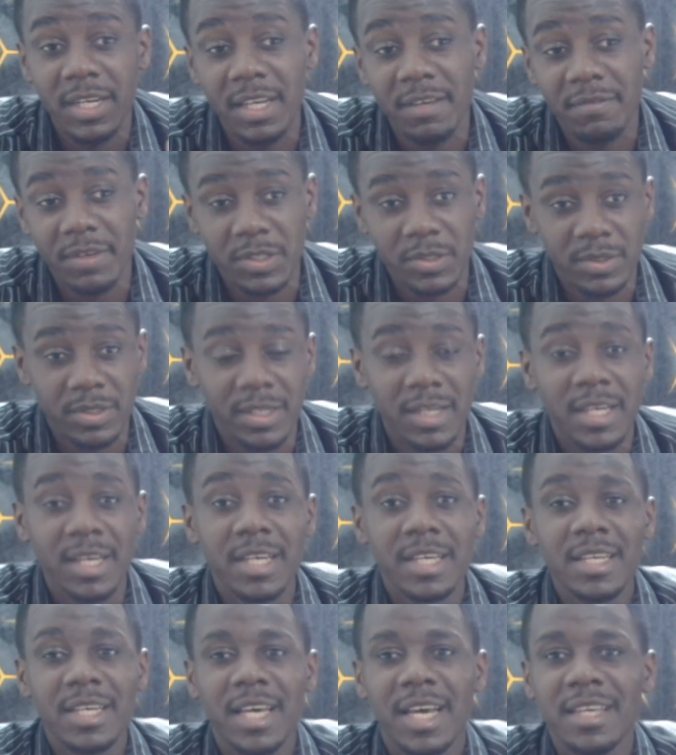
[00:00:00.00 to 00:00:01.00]
Everton,
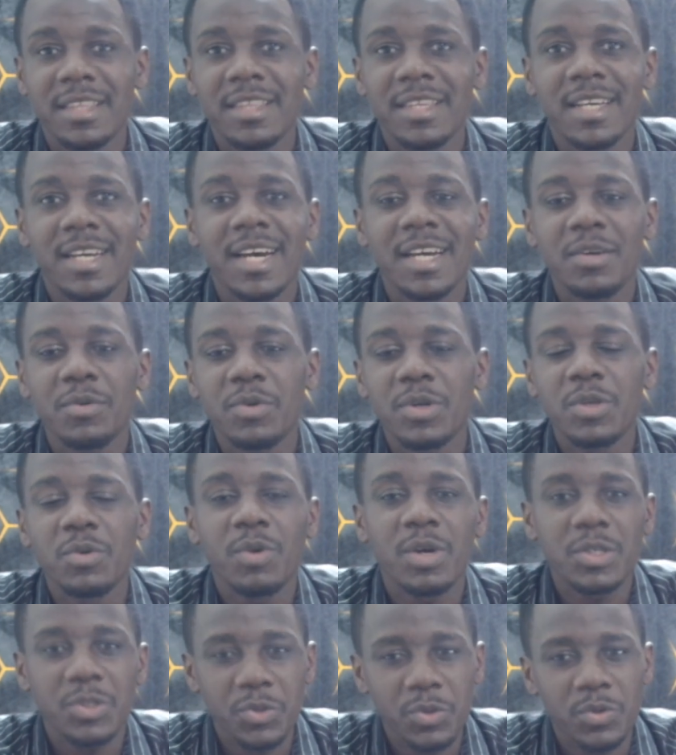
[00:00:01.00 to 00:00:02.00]
I think, had only
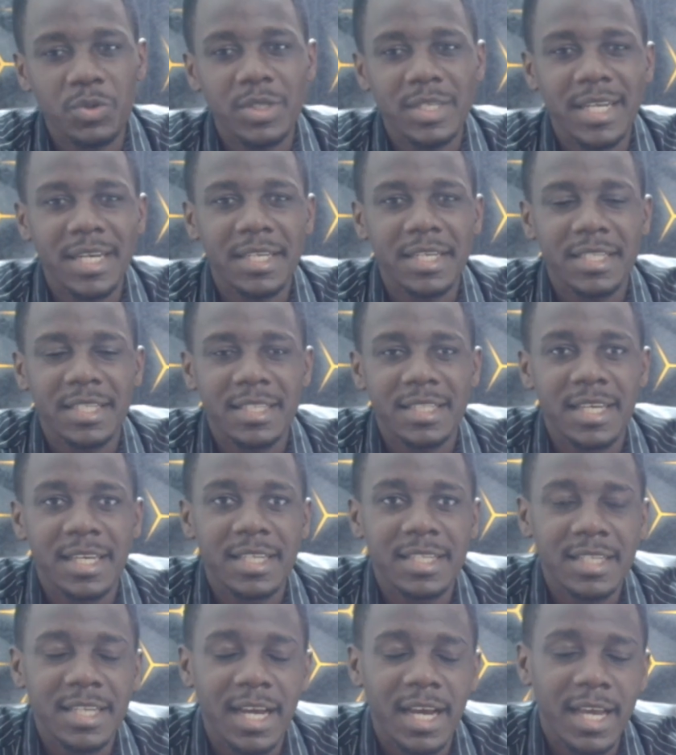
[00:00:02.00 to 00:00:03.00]
1 shot on target in the
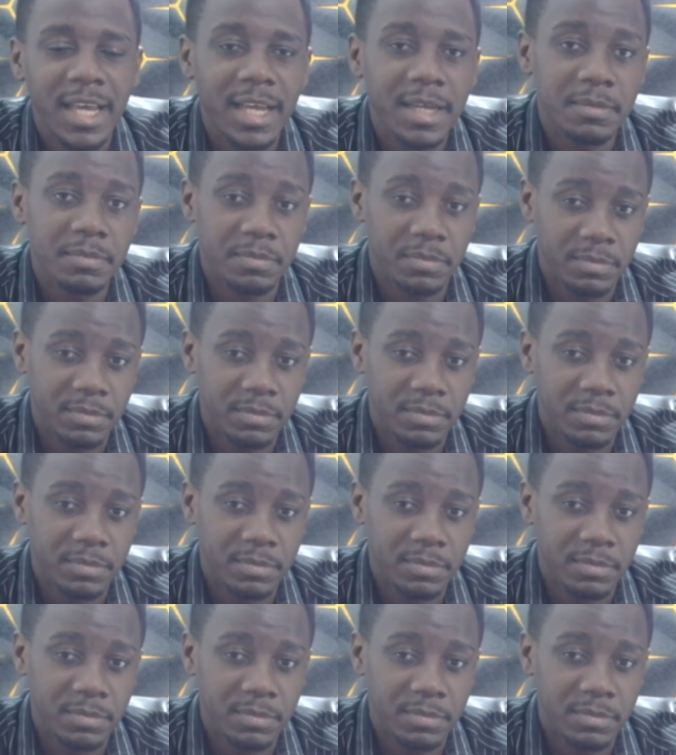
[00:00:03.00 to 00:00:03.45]
entire